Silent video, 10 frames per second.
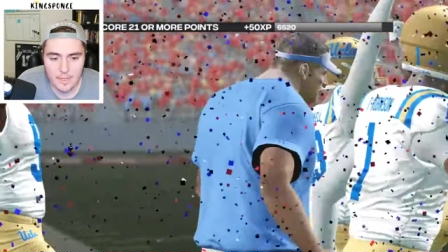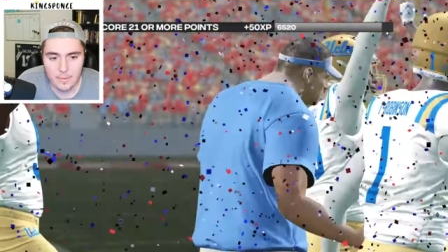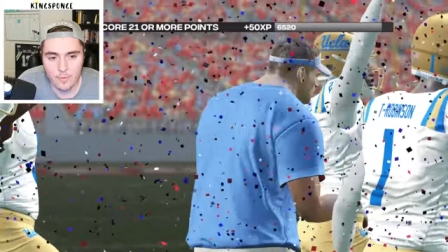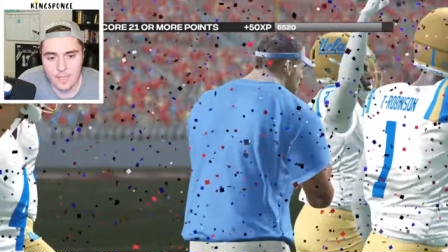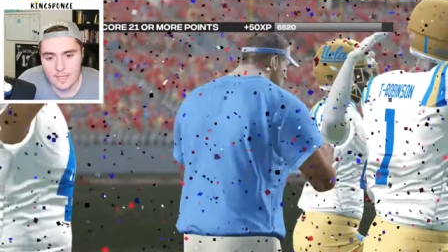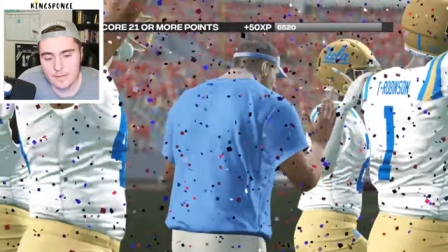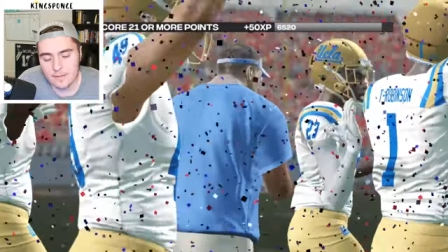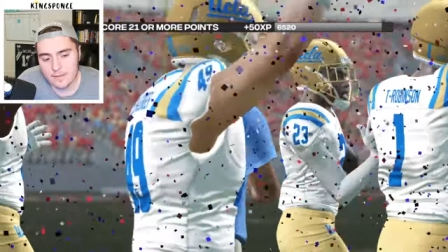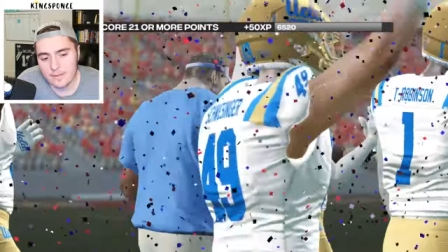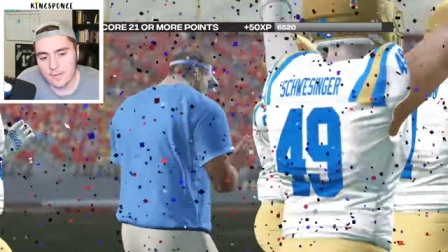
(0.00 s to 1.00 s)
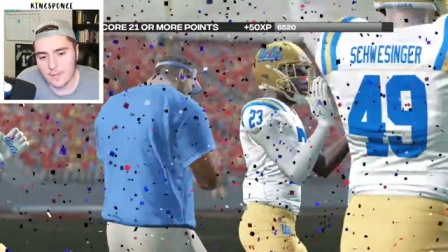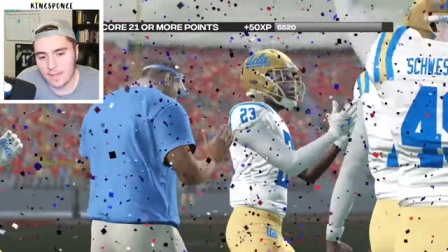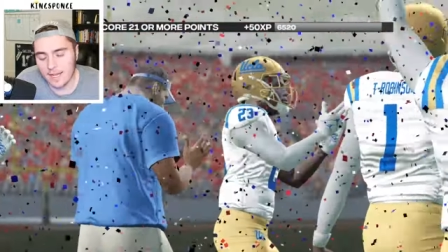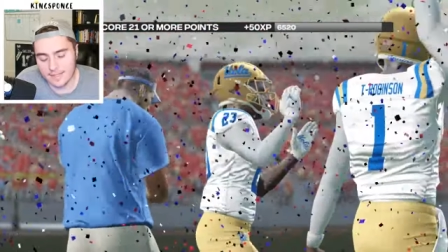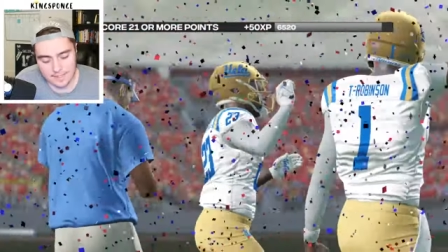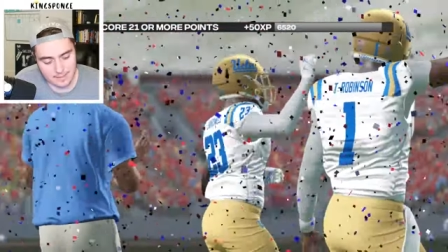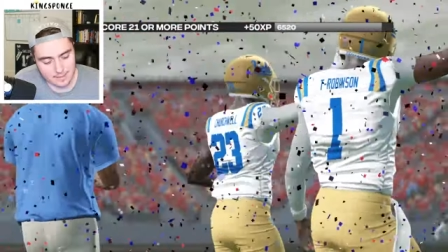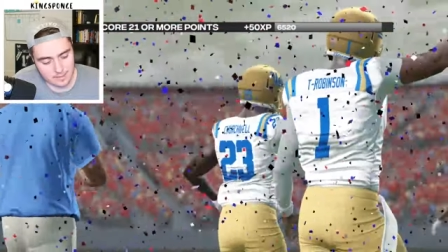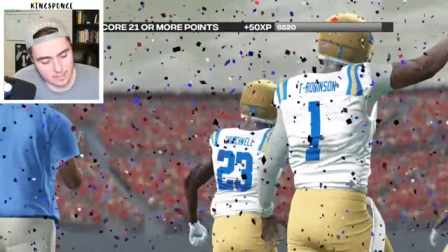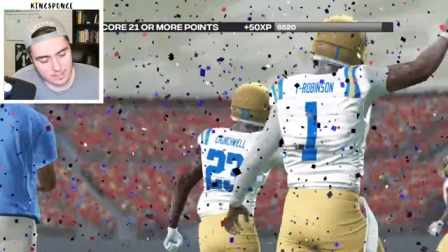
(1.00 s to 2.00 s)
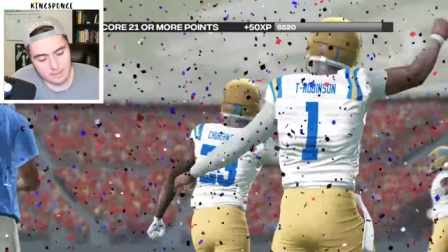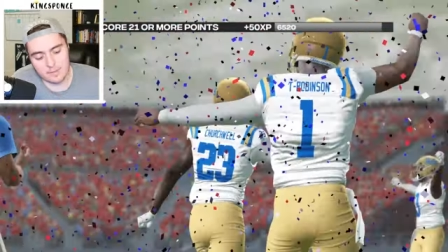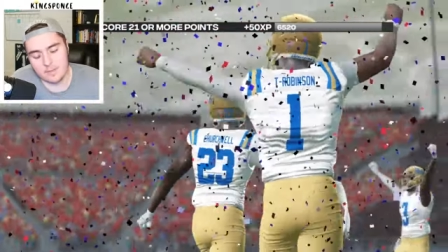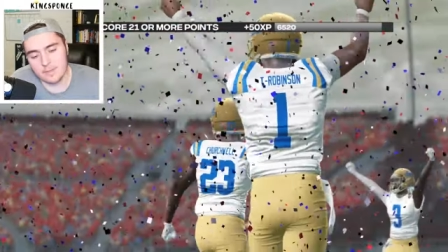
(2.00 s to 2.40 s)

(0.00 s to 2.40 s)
They win it. The last second touchdown.